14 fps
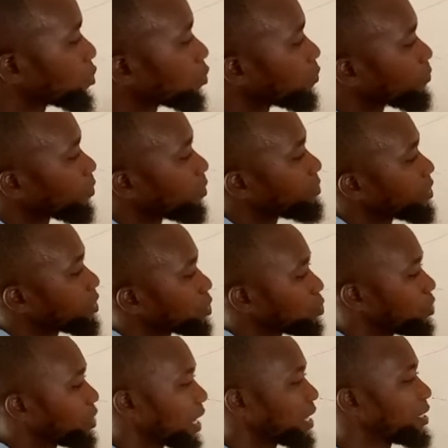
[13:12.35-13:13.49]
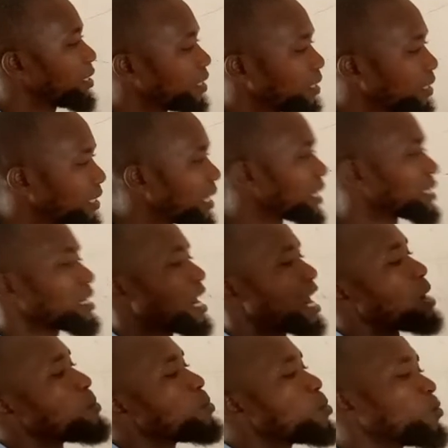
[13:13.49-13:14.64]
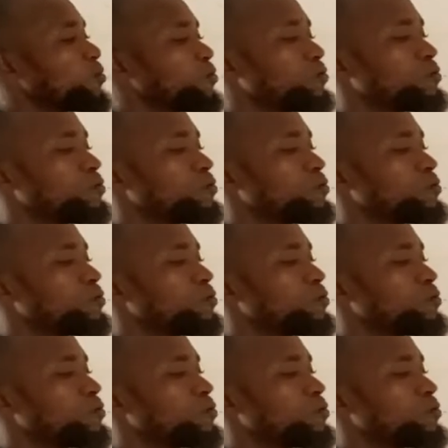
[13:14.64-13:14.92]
So, from these two lines, let's try and move